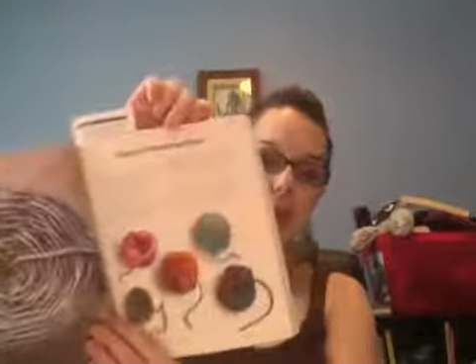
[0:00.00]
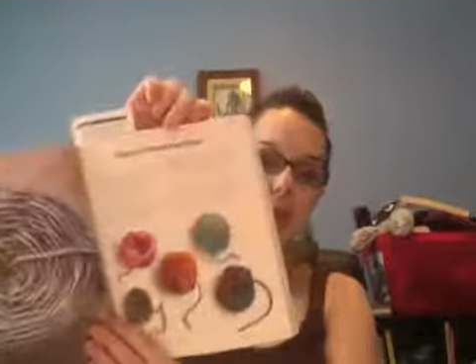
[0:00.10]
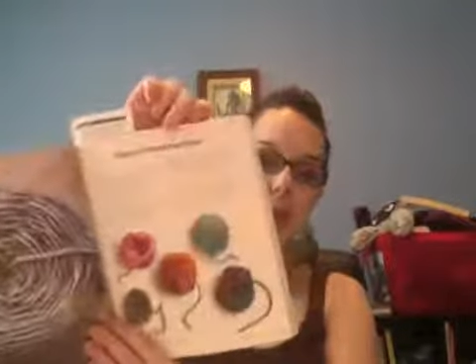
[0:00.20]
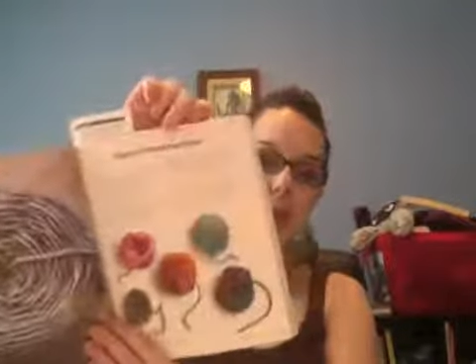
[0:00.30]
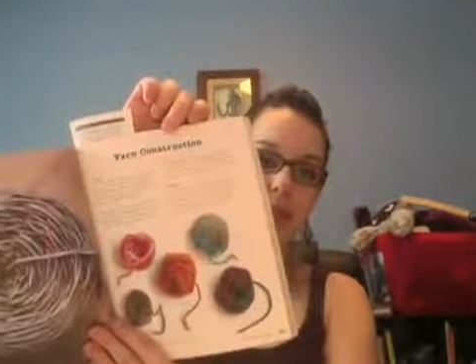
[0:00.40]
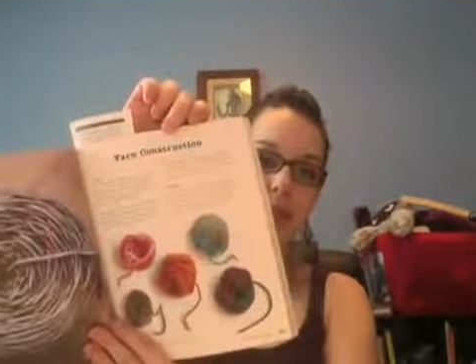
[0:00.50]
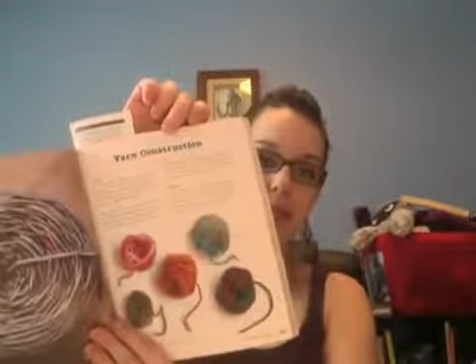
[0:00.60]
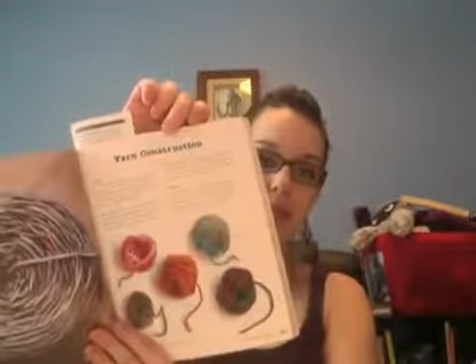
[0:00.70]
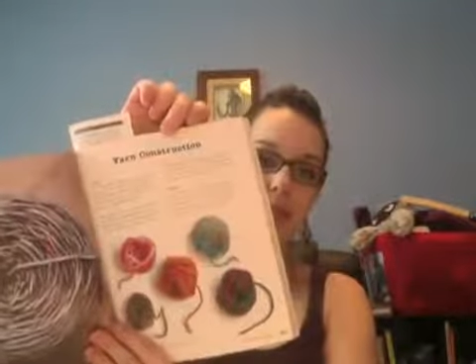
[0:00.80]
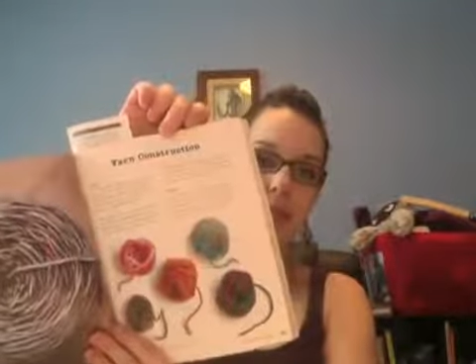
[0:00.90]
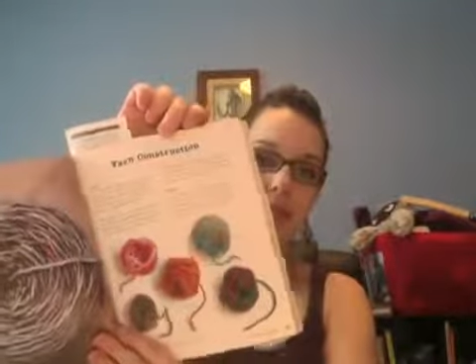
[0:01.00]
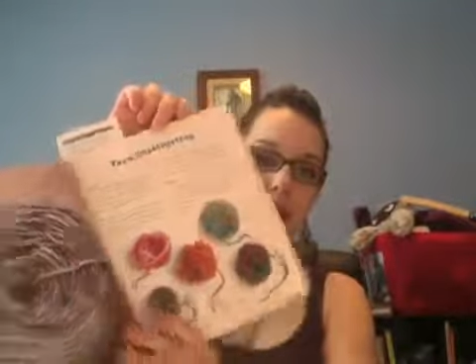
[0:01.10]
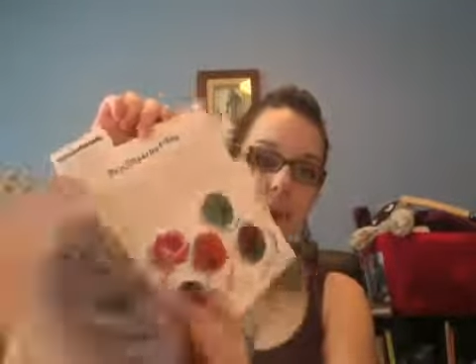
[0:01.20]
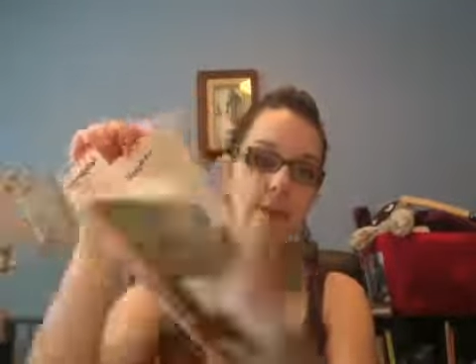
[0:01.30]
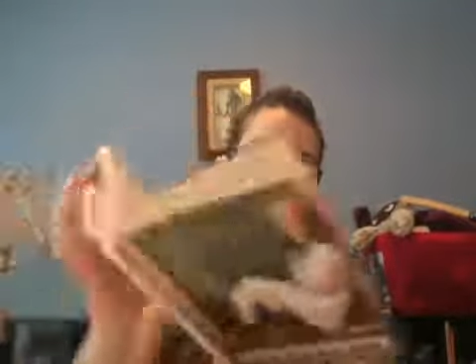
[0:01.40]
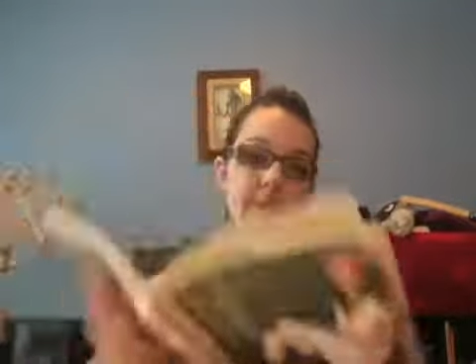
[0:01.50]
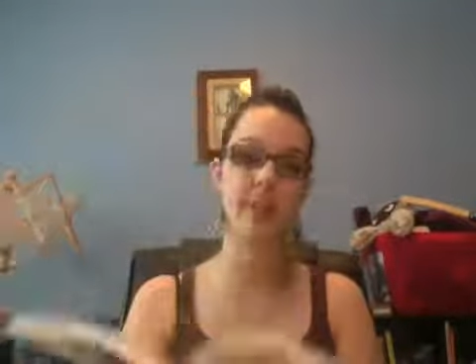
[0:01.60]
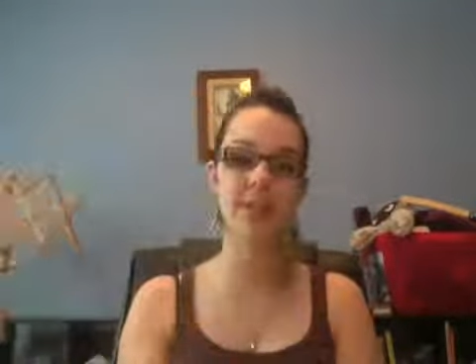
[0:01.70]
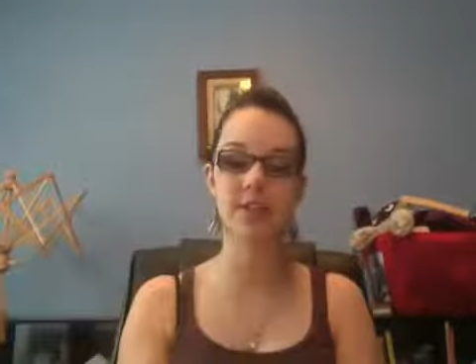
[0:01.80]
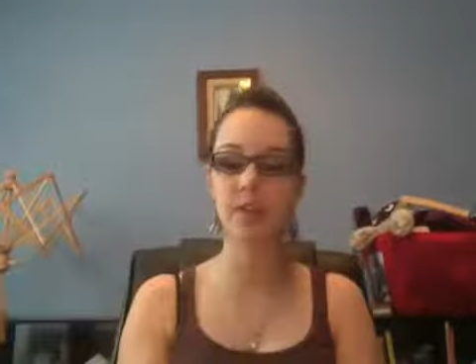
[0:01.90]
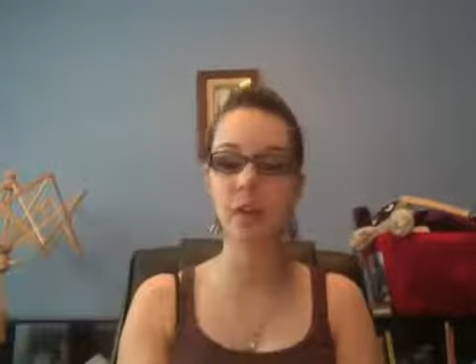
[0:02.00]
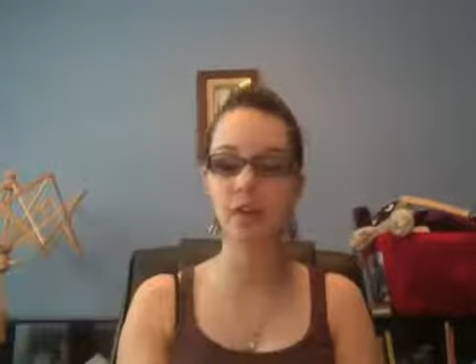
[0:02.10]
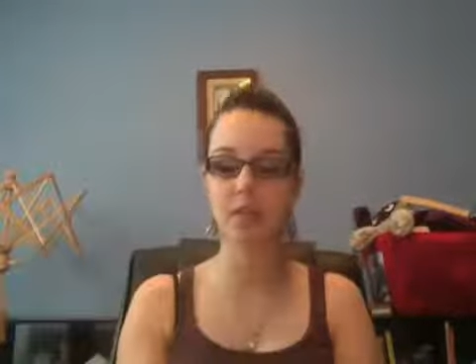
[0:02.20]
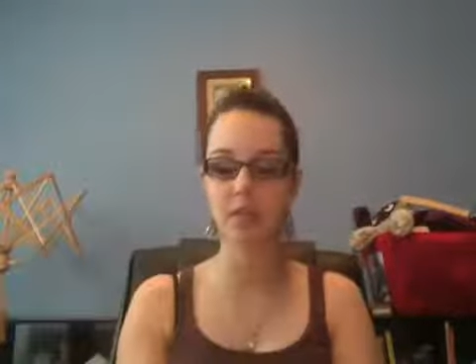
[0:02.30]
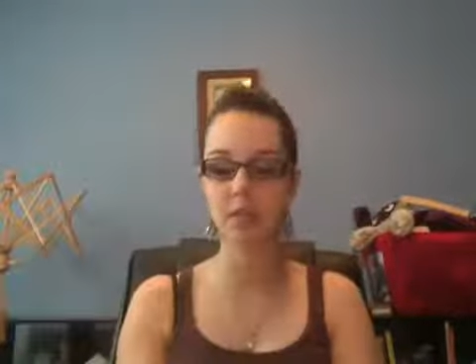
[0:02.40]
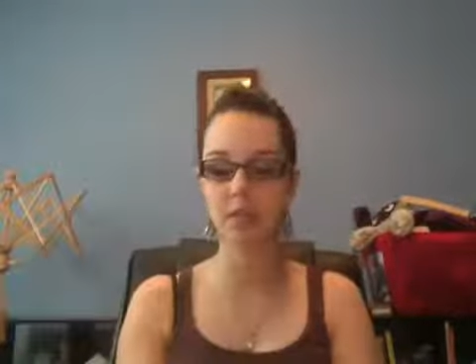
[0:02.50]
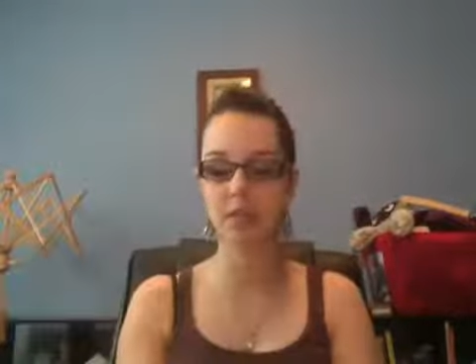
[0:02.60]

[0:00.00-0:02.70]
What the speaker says: twist and how they affect your socks.